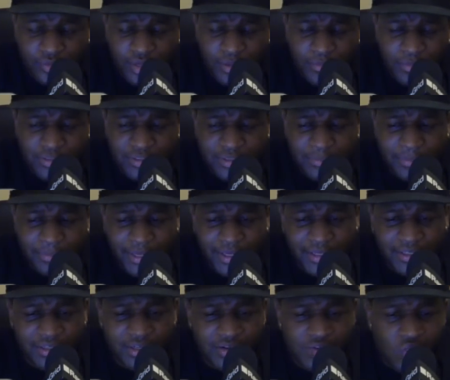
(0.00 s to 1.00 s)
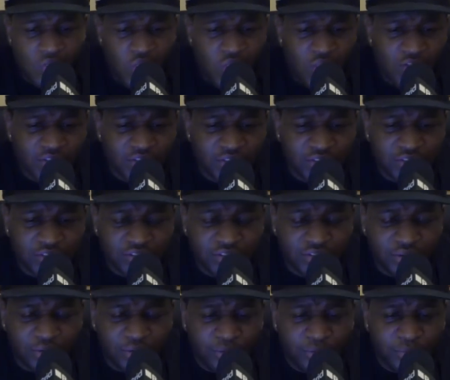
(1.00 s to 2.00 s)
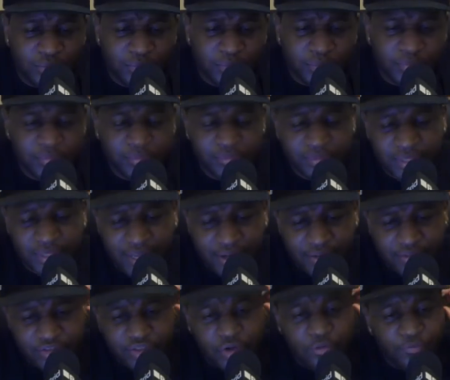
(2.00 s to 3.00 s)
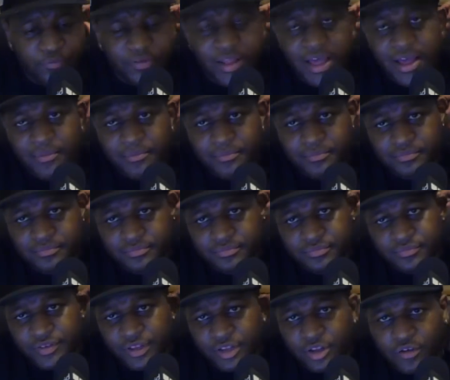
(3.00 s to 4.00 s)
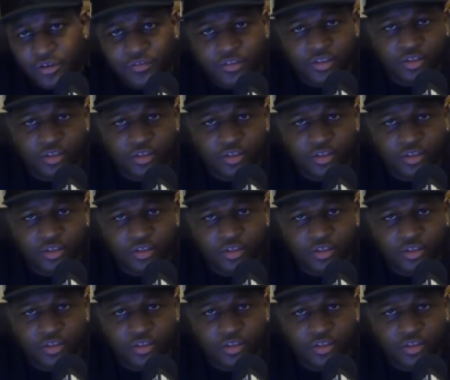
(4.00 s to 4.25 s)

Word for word: but the main so now don't flop fell off a